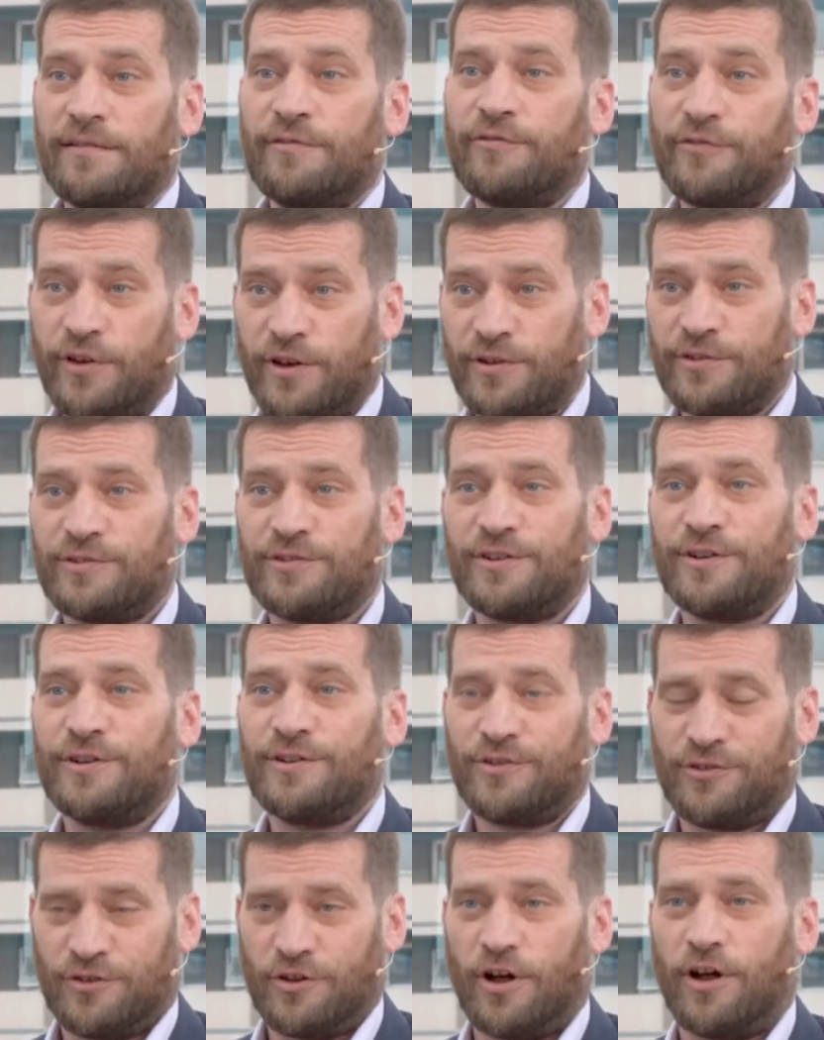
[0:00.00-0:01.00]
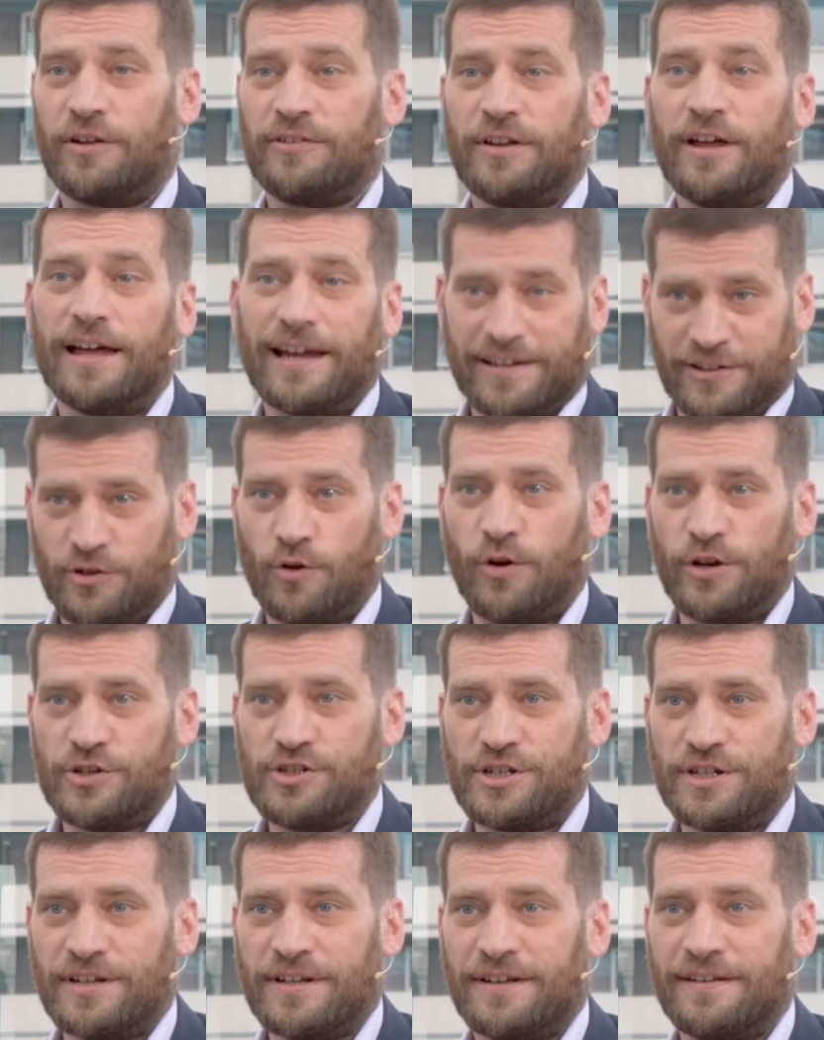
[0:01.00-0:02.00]
first start
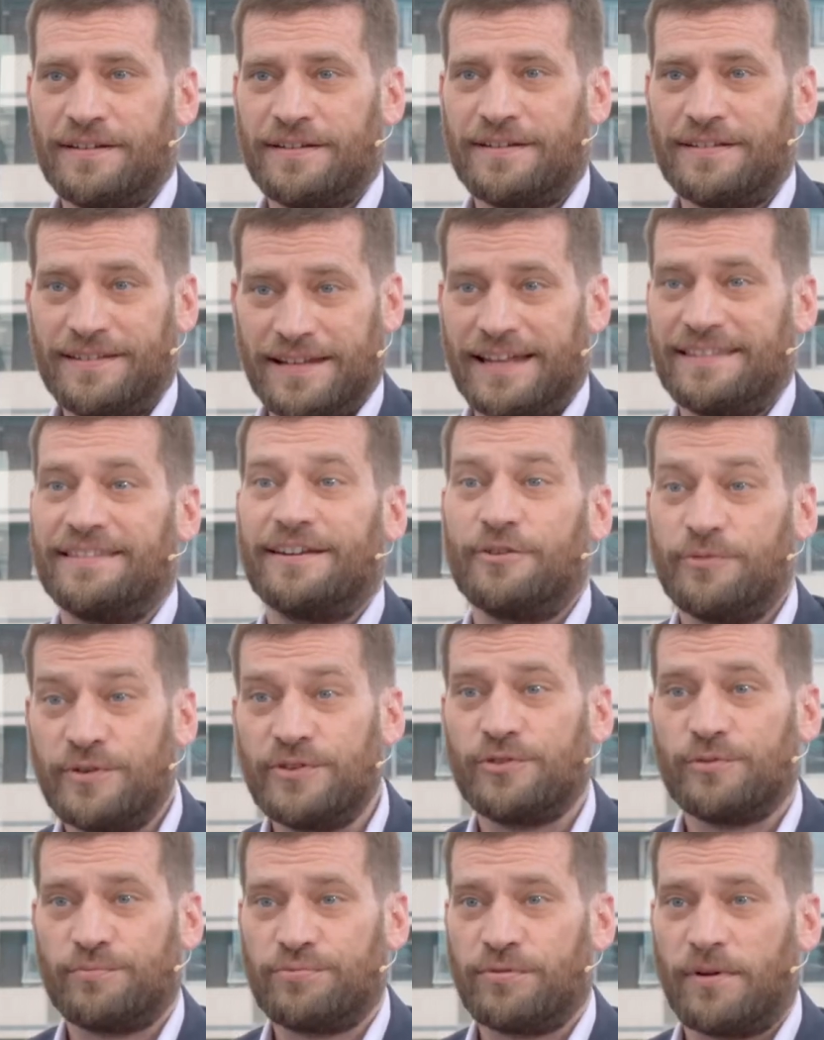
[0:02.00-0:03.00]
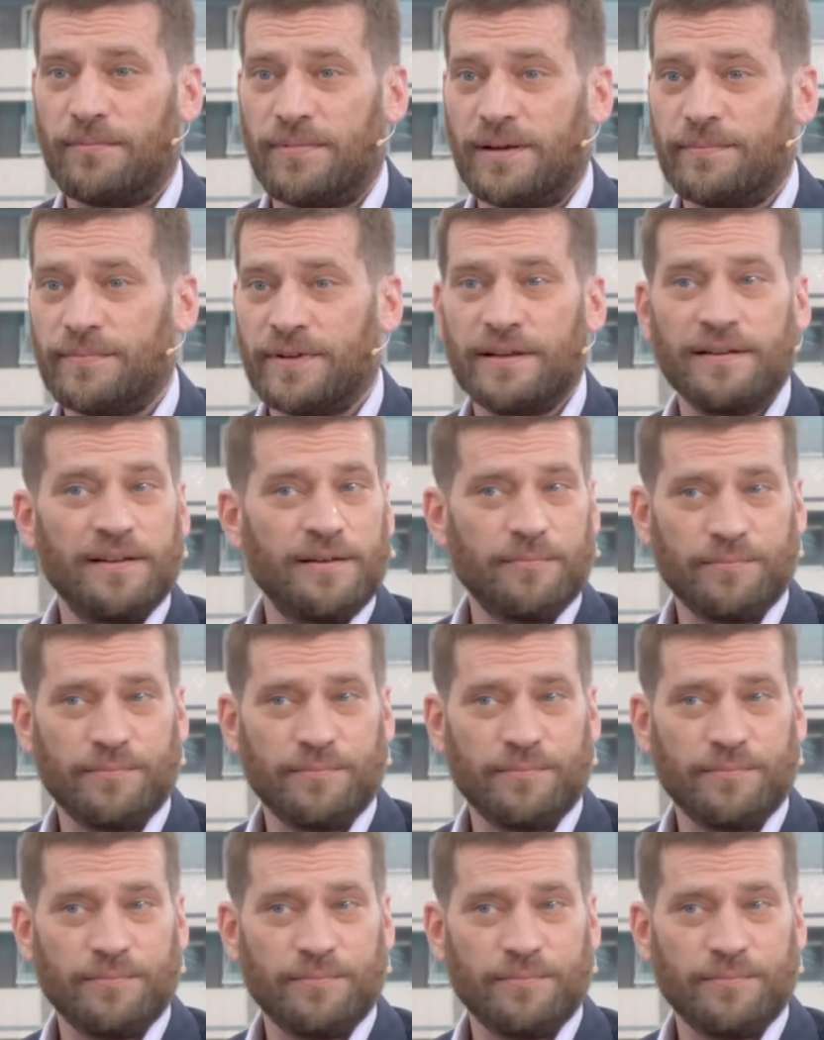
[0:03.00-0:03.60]
acknowledging that there is a problem,